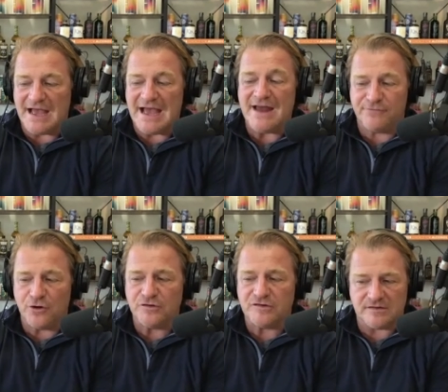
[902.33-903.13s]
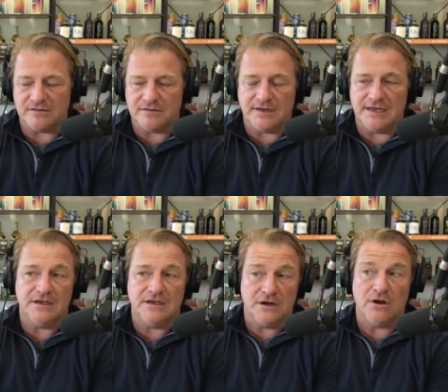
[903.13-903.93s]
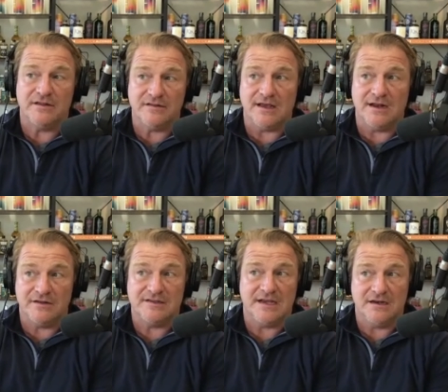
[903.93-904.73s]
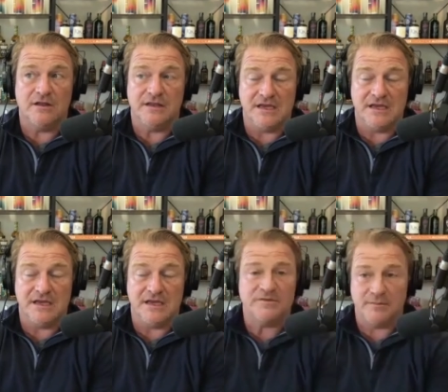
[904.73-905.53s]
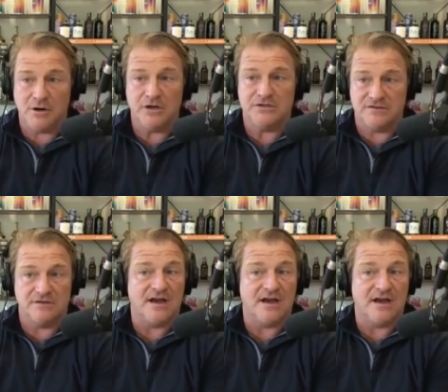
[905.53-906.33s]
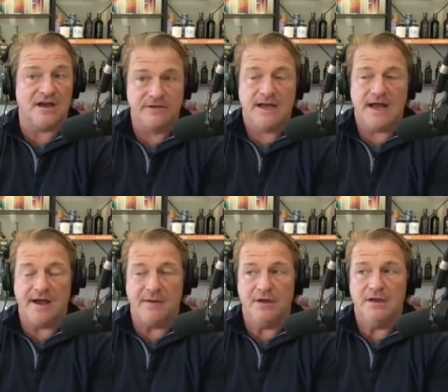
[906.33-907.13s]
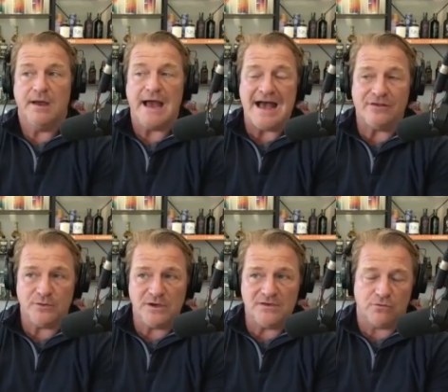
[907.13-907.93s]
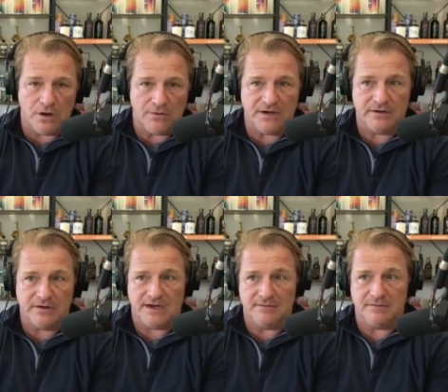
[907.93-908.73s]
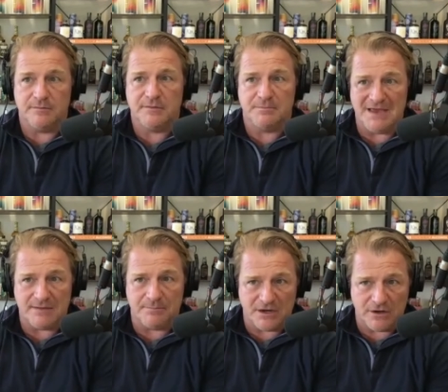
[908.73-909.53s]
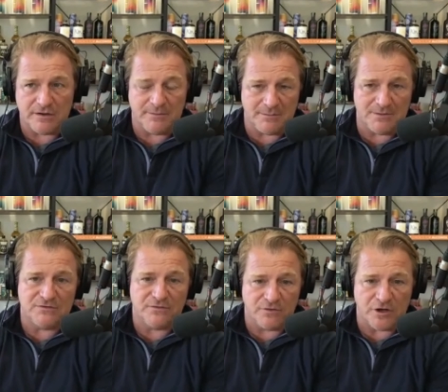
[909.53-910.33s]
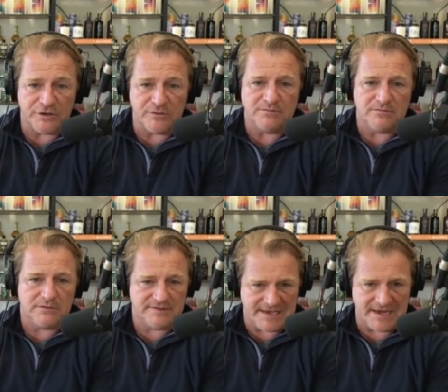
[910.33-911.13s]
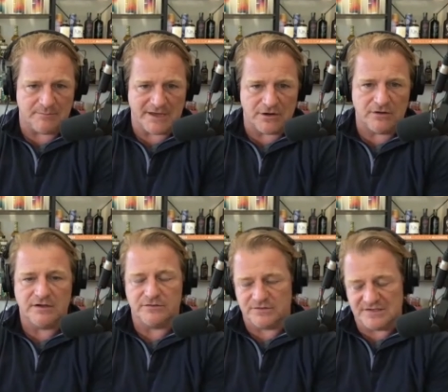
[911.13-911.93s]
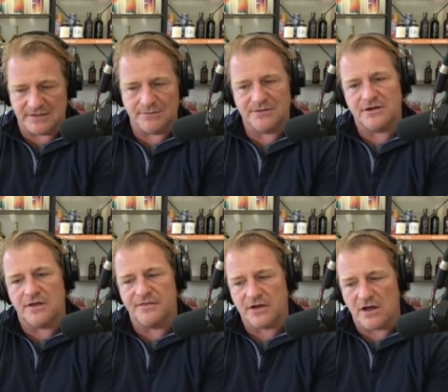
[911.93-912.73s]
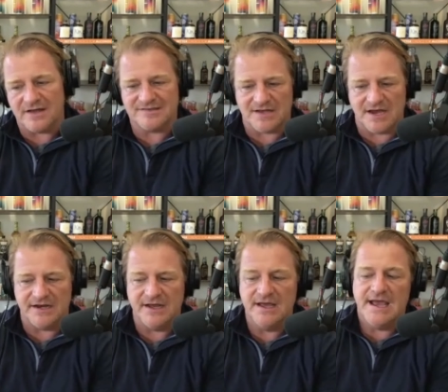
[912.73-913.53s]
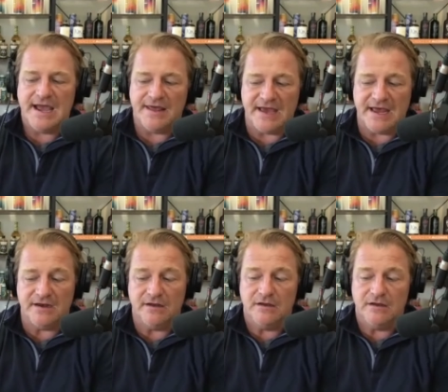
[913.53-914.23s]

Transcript: at first, and you know, I'll and I'll say on the e-commerce side, margins are tough. Um, as we've grown and can make bigger commitments for volume, it's getting better because we're dealing with it on the cost side. And then,